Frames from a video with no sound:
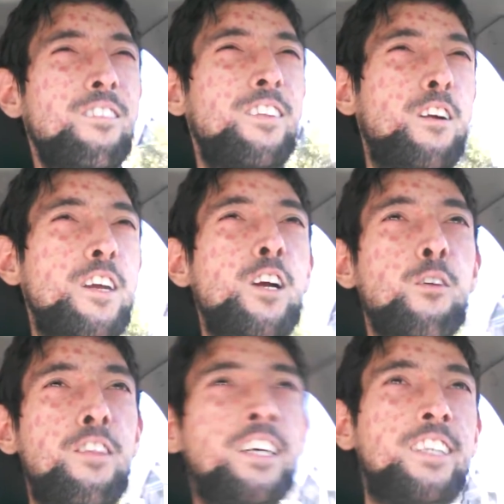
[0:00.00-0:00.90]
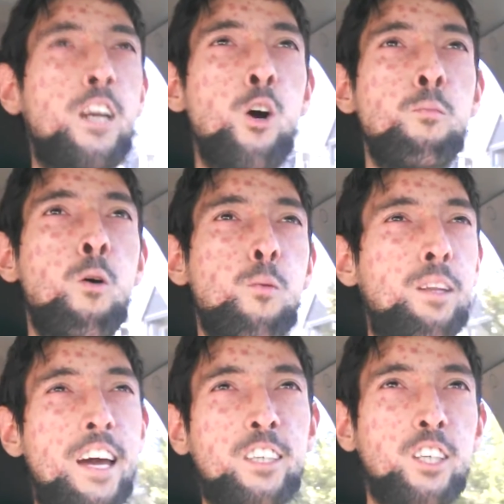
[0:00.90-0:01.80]
their ego thinks they know more, but
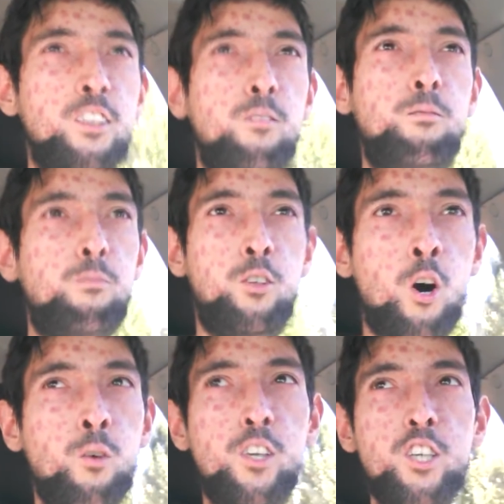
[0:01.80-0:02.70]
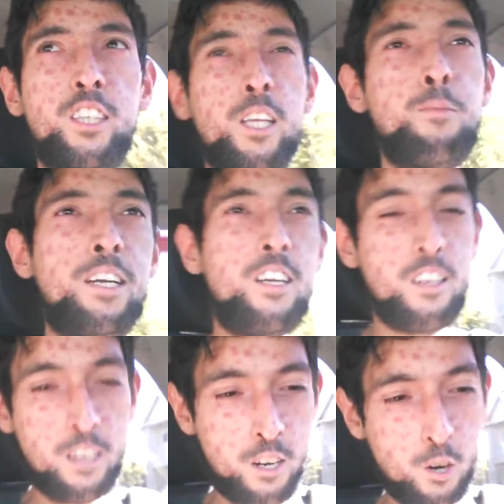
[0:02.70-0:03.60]
they actually don't. They're just limited
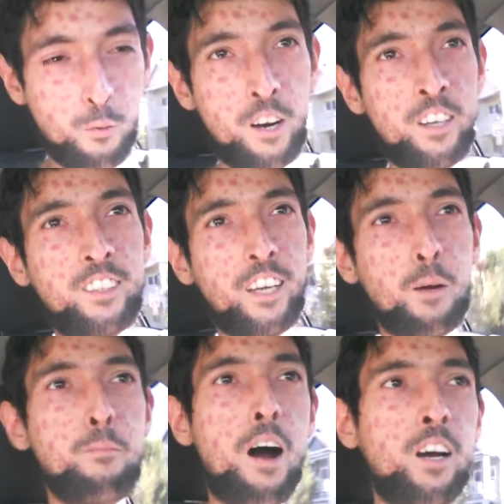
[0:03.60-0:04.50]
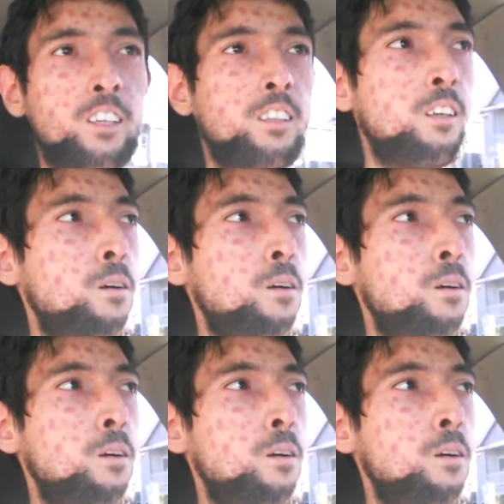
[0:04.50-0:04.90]
in an awareness, like a box.